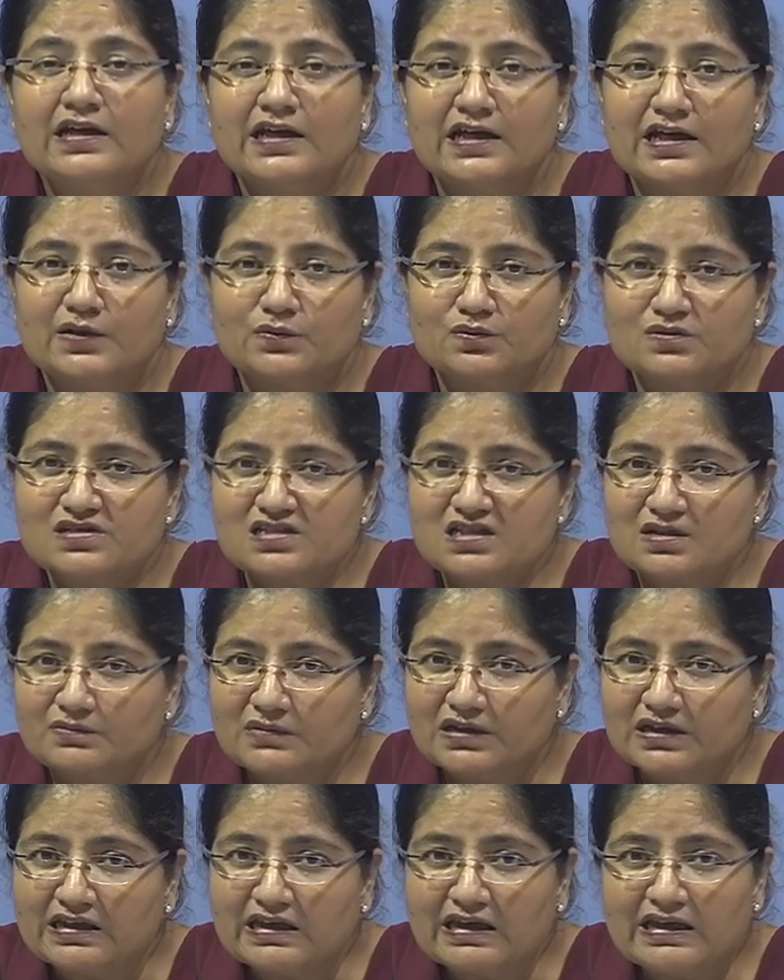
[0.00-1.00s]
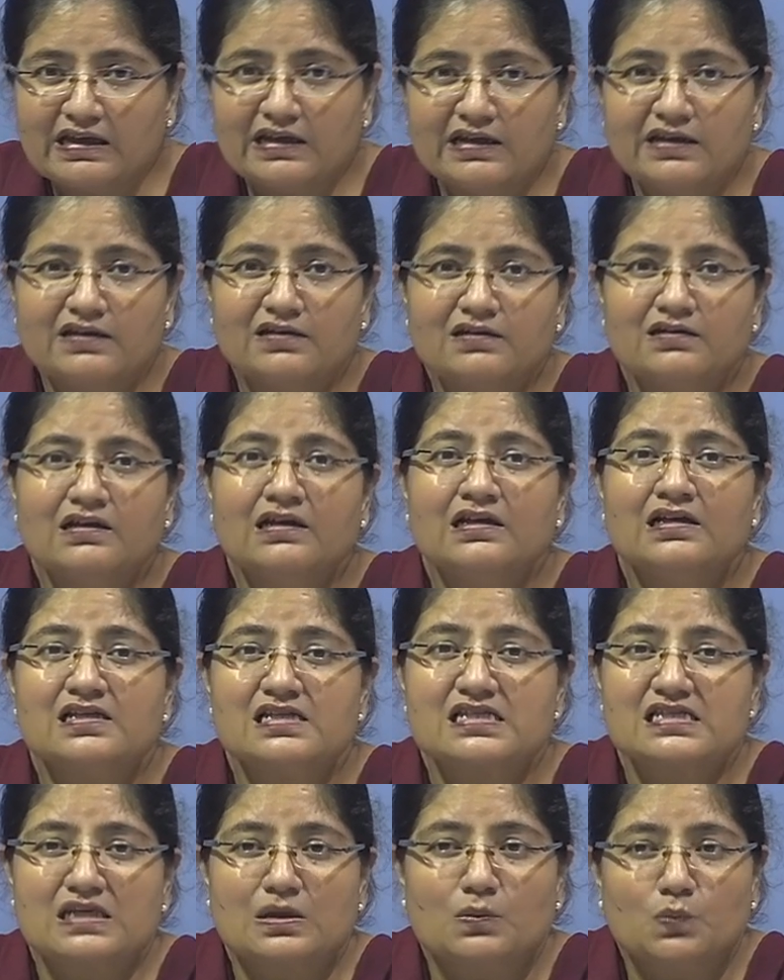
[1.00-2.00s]
It was something alien,
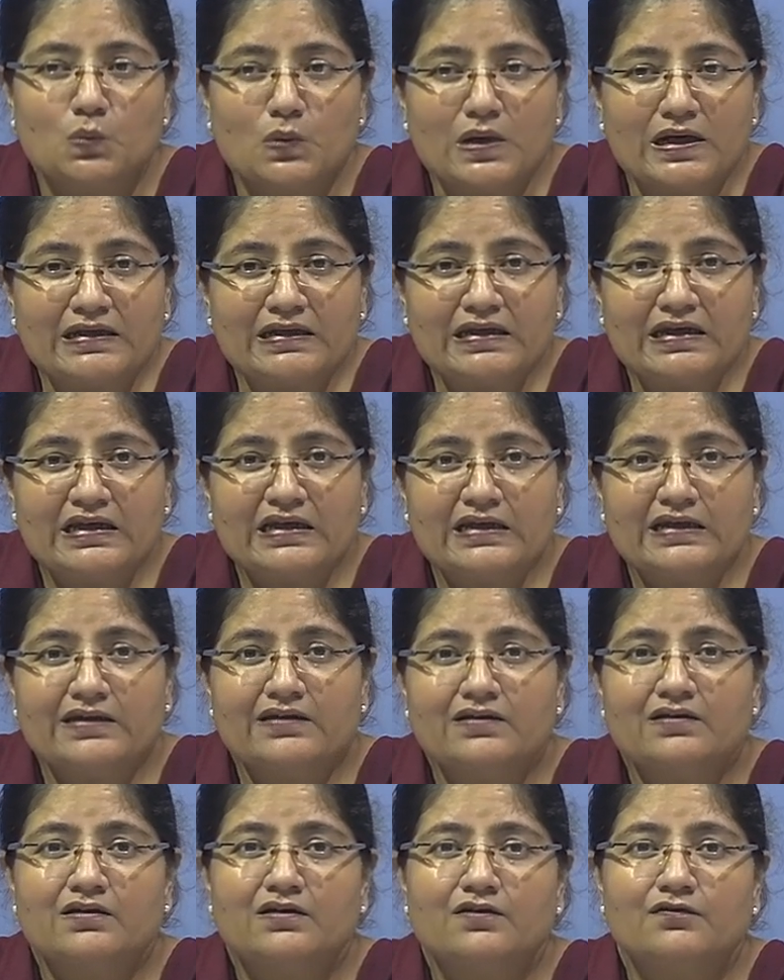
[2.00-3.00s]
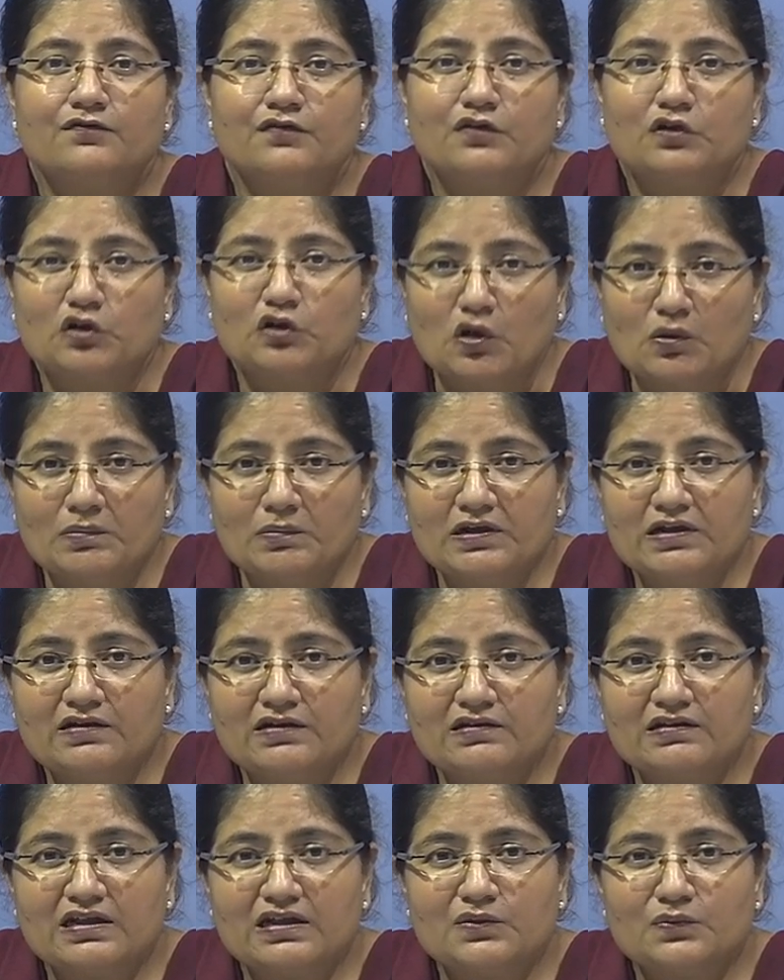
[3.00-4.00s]
someone alien, a
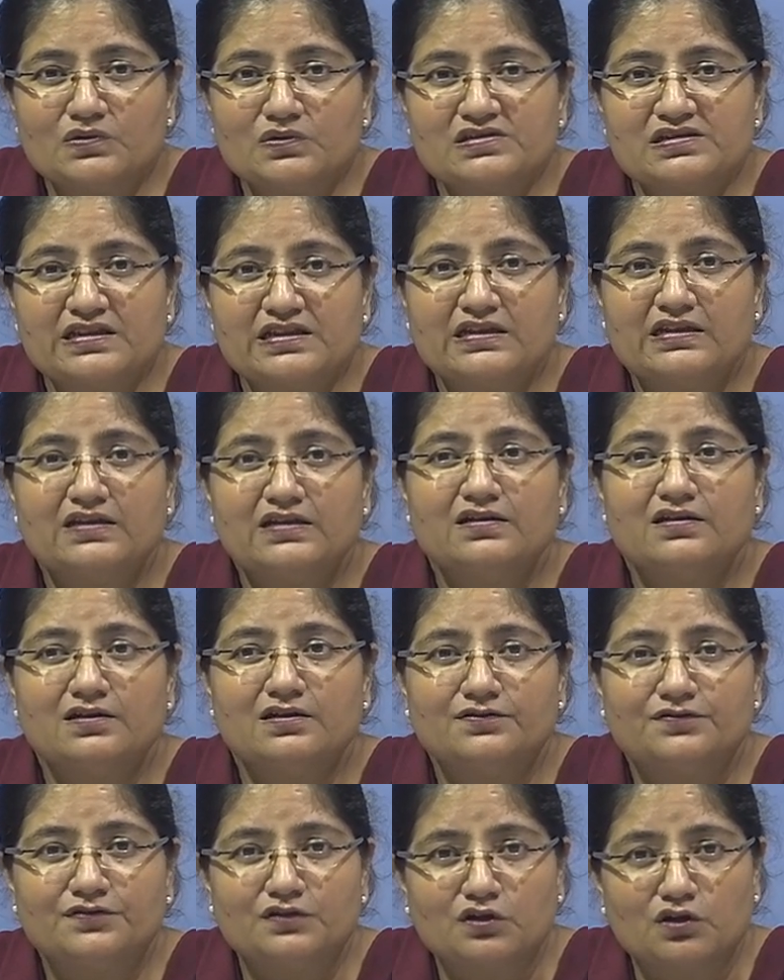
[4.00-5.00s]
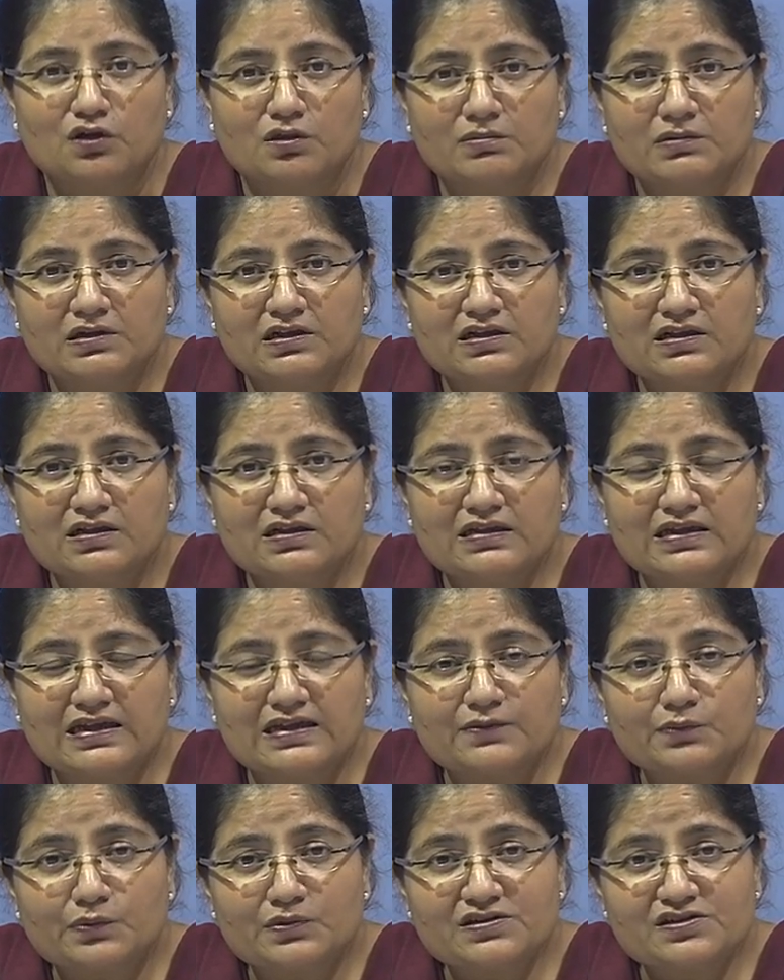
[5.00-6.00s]
phenomenon that was alien, a phenomenon
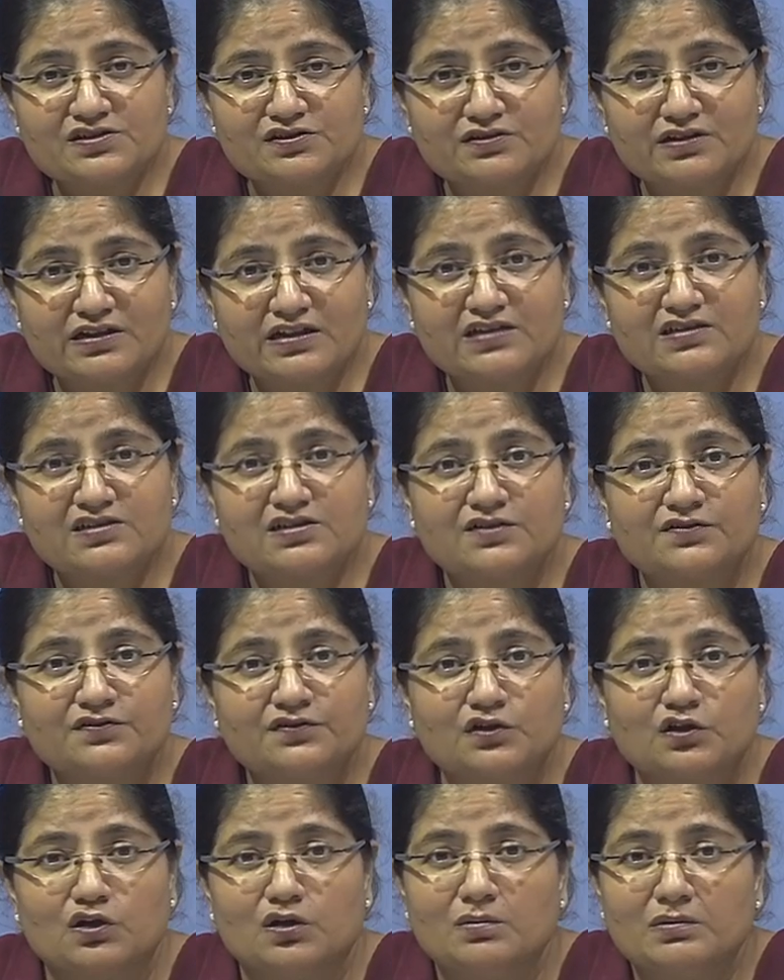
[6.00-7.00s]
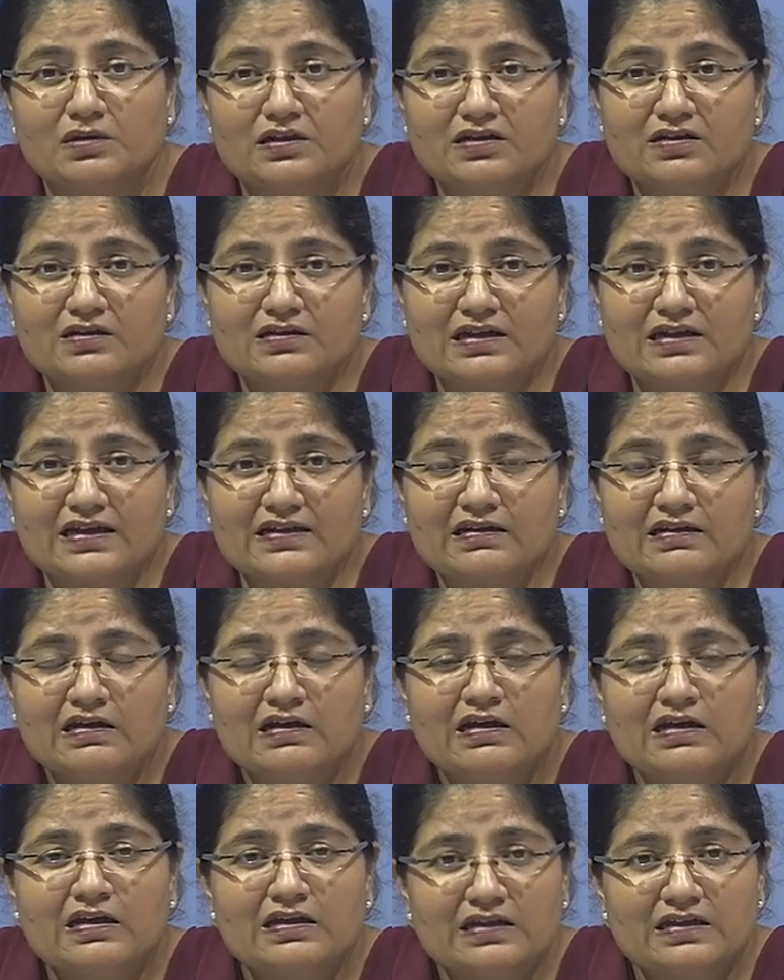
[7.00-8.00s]
that was strange, a phenomenon that
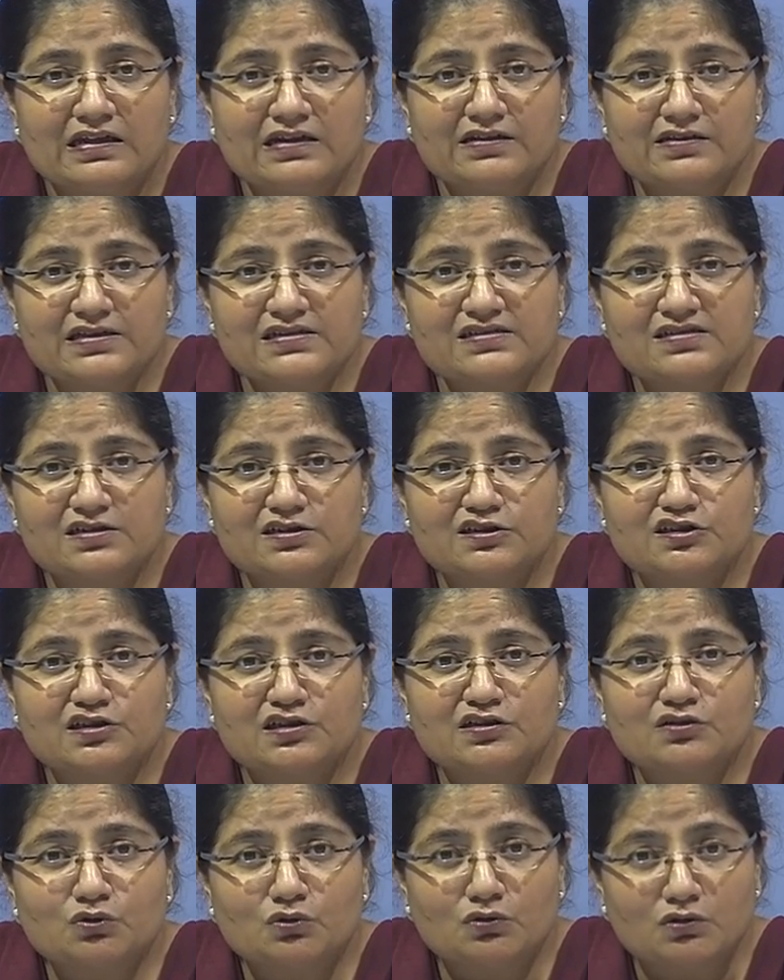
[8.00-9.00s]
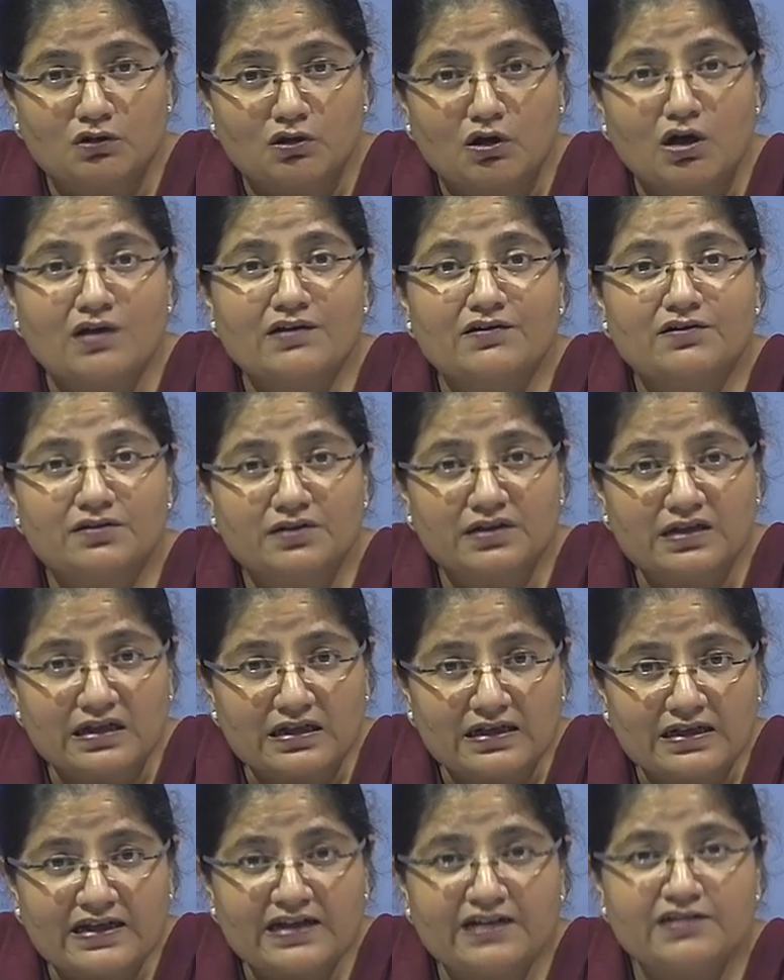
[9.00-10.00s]
the researcher could not
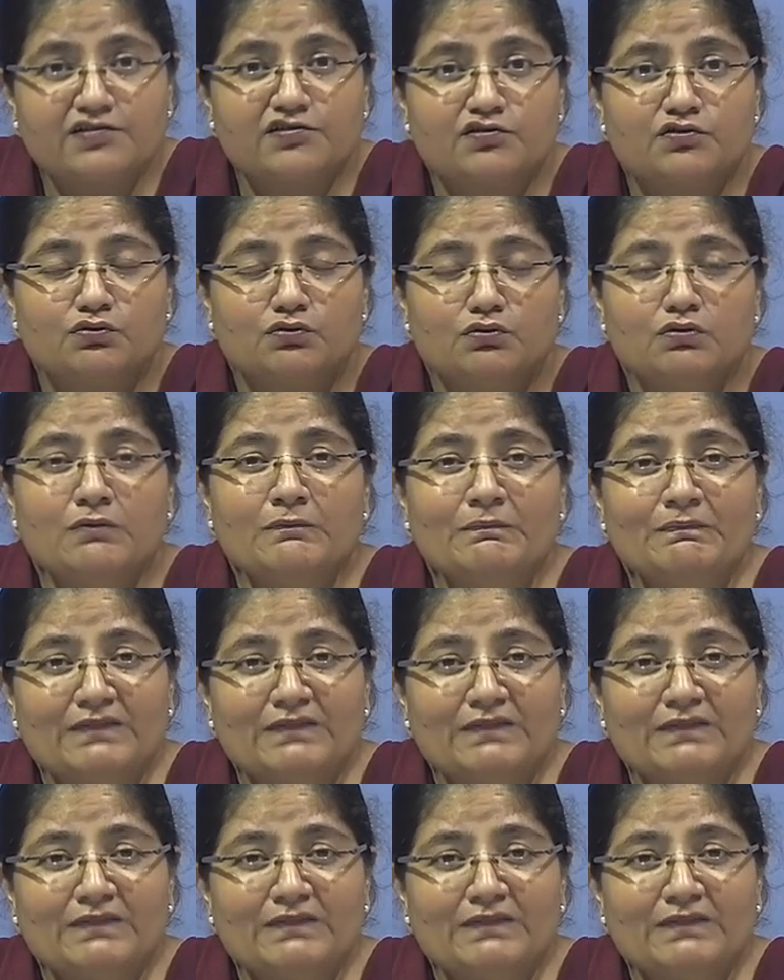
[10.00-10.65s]
relate to,